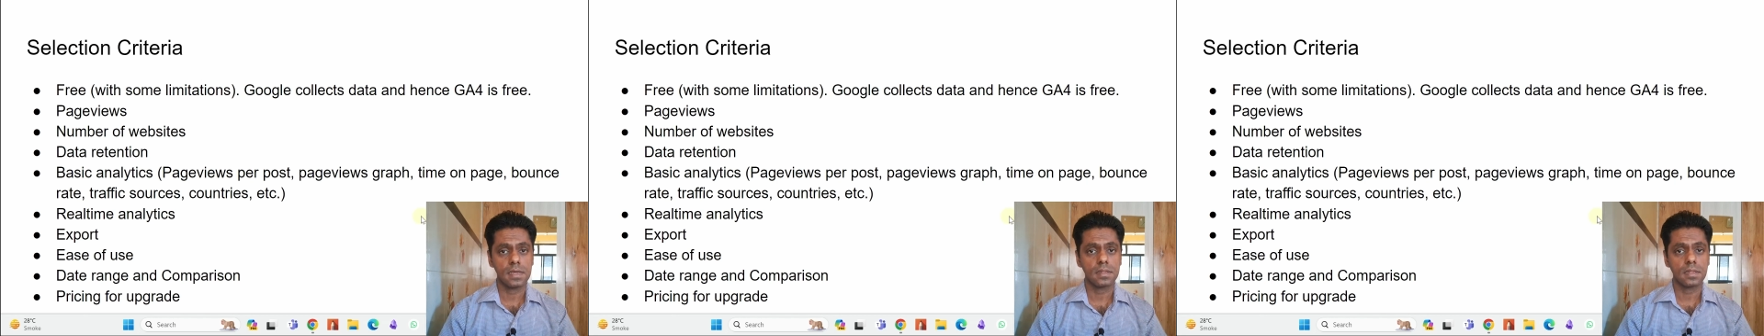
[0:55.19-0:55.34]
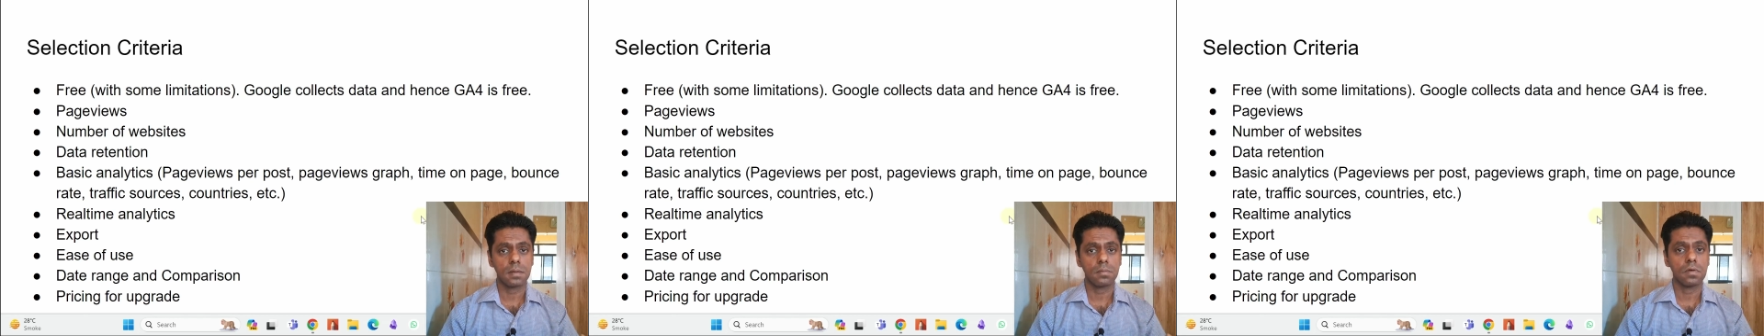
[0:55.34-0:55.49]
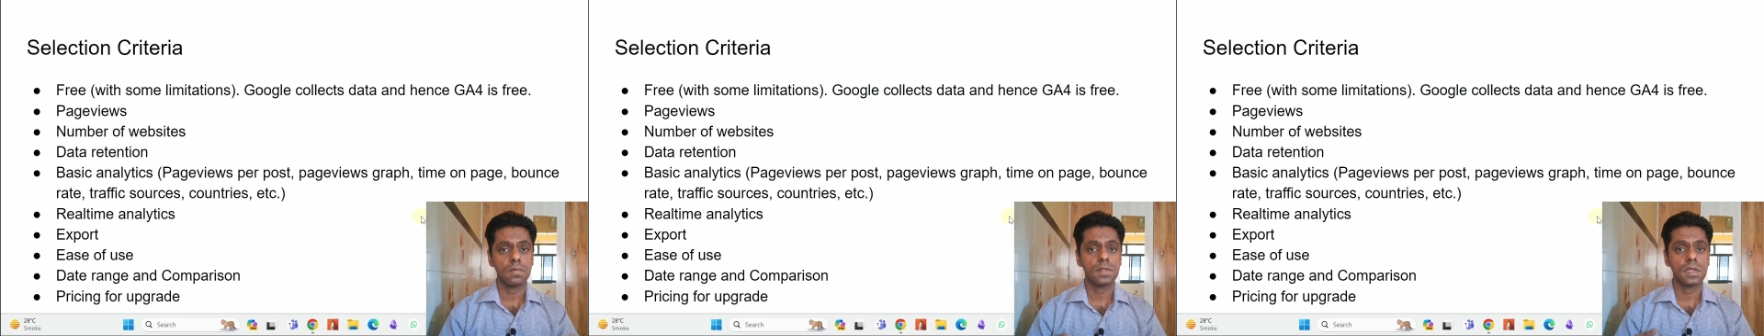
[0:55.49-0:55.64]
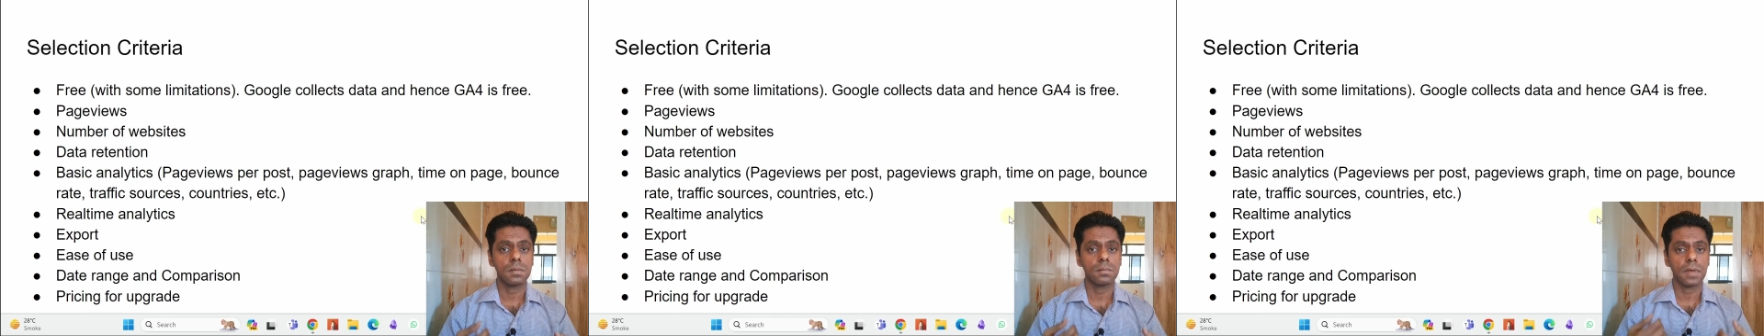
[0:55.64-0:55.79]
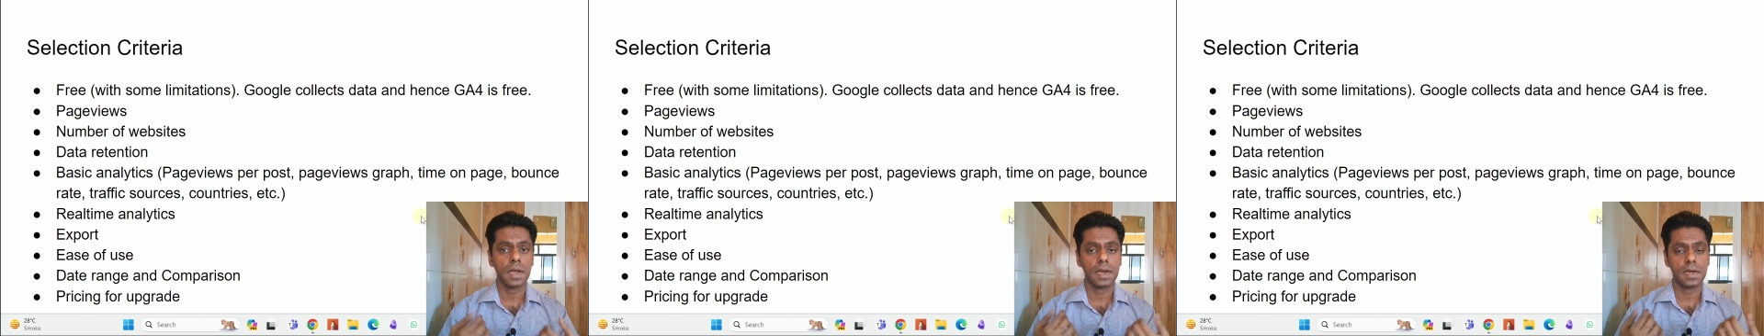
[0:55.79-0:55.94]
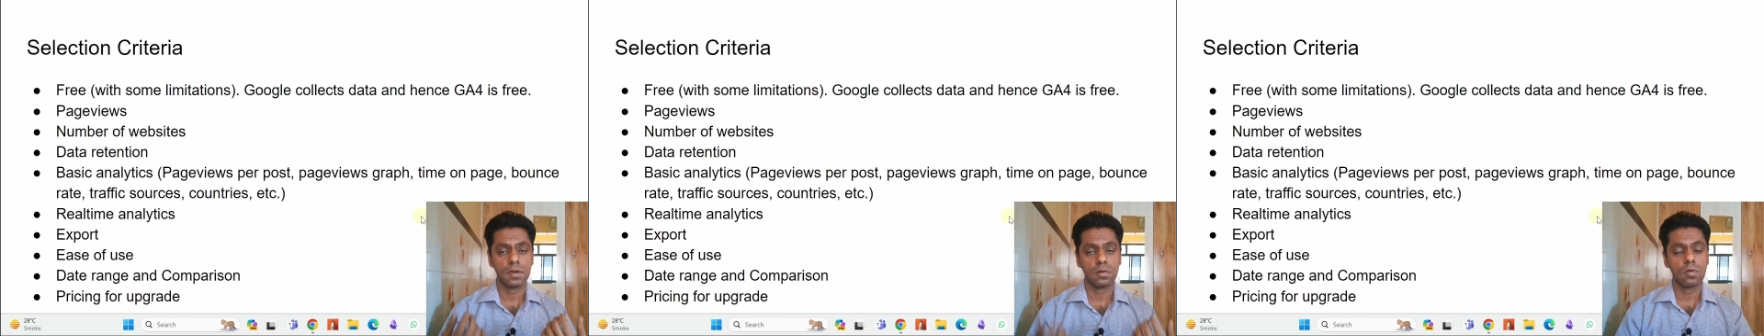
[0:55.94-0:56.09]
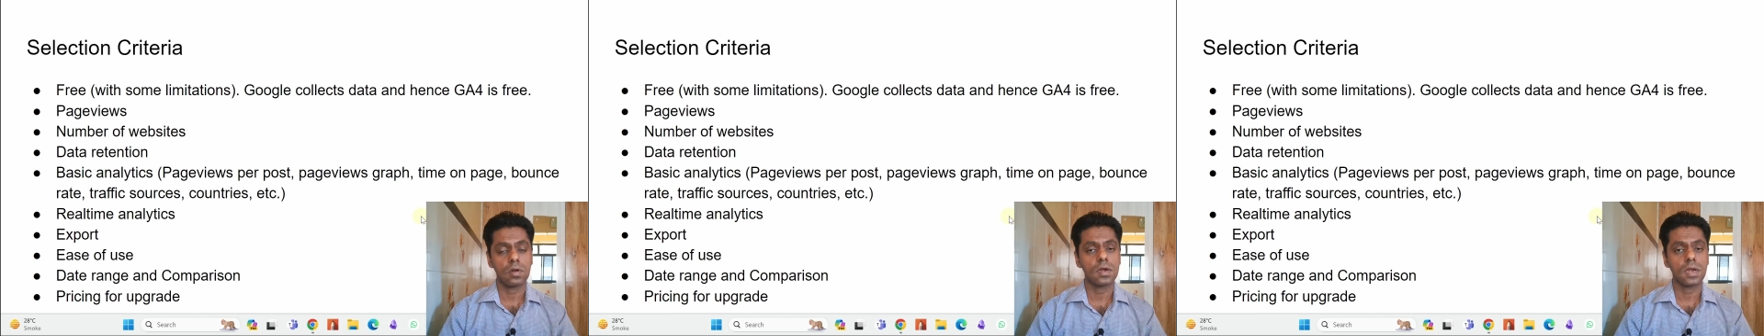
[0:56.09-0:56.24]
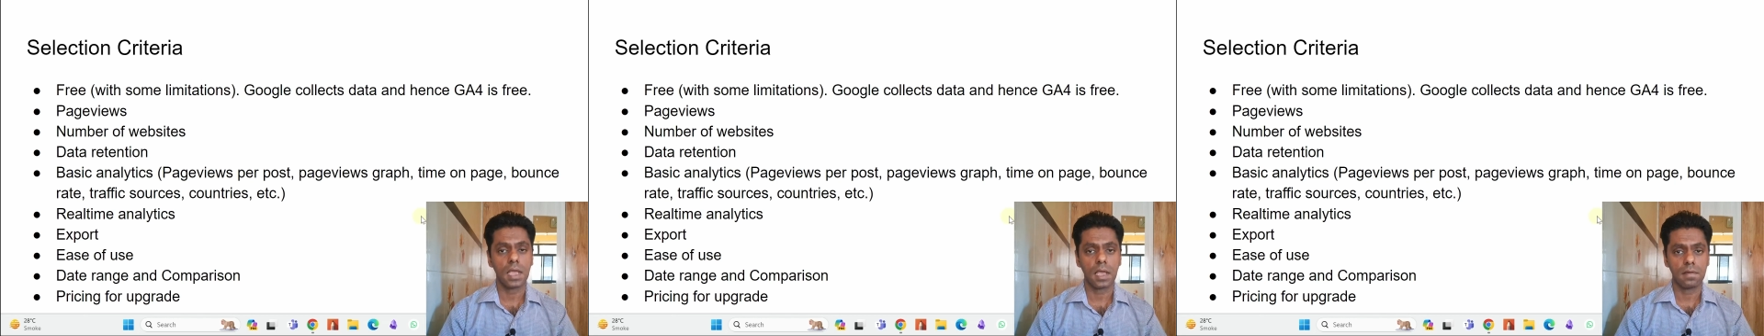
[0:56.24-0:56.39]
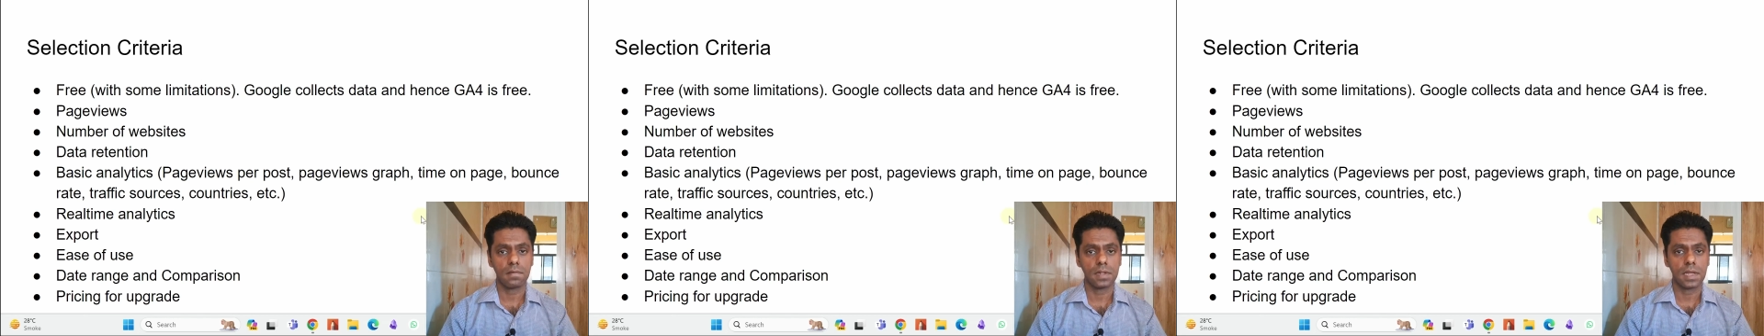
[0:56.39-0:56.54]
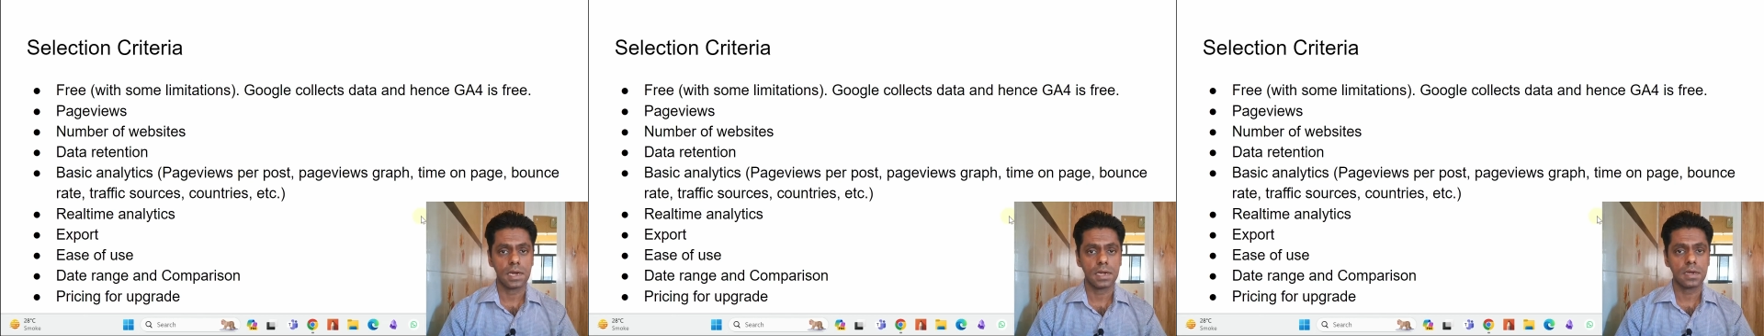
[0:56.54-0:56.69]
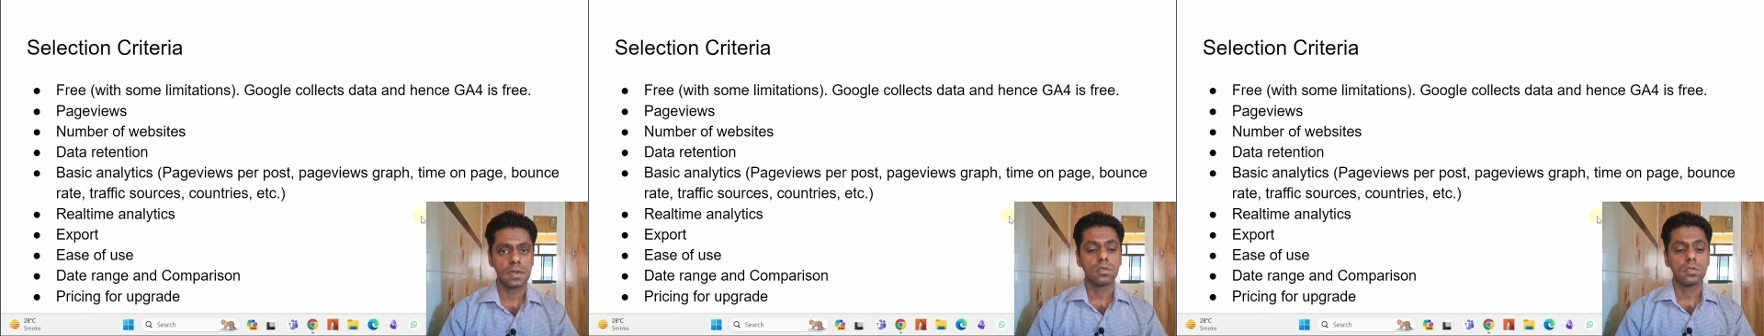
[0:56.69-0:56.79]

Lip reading: some of them might not have that.